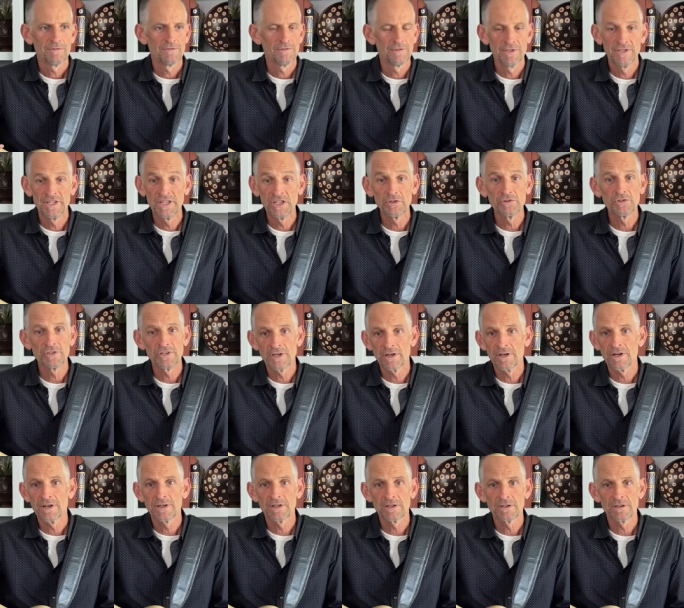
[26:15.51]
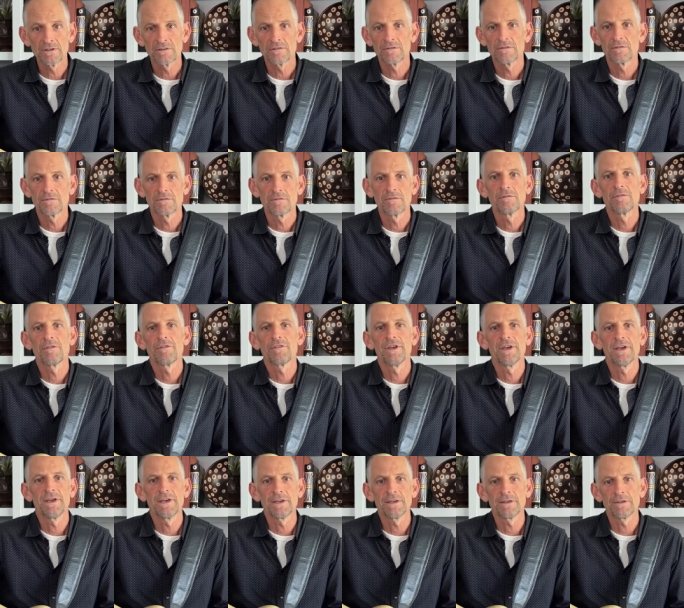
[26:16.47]
Neil Young
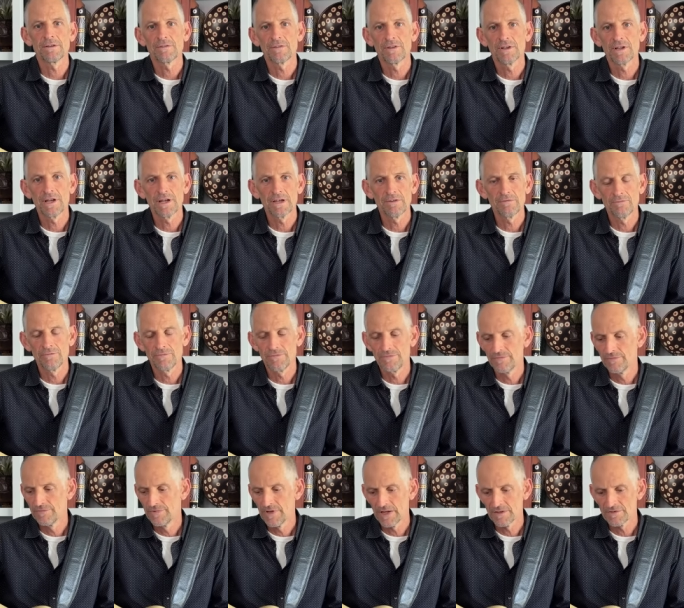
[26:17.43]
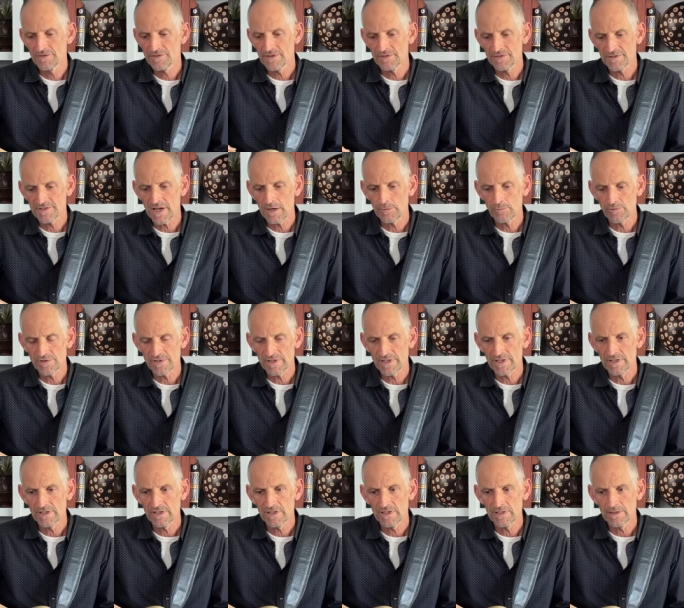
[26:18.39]
thing that I've done since I was a
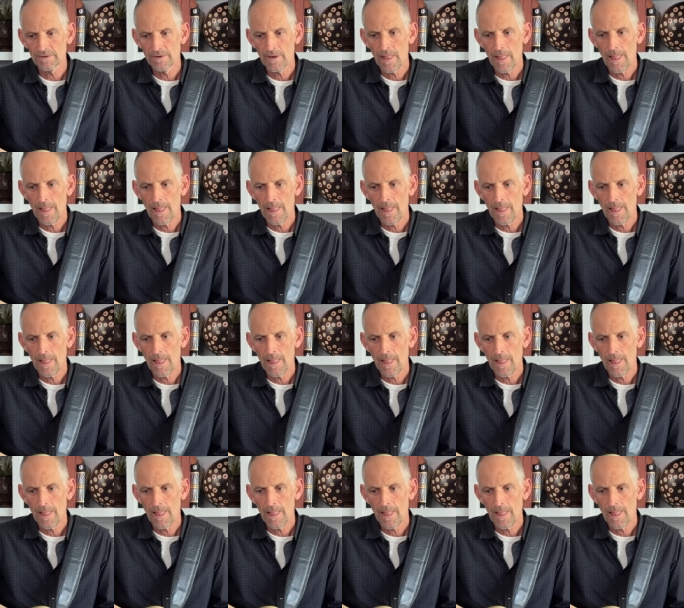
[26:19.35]
kid.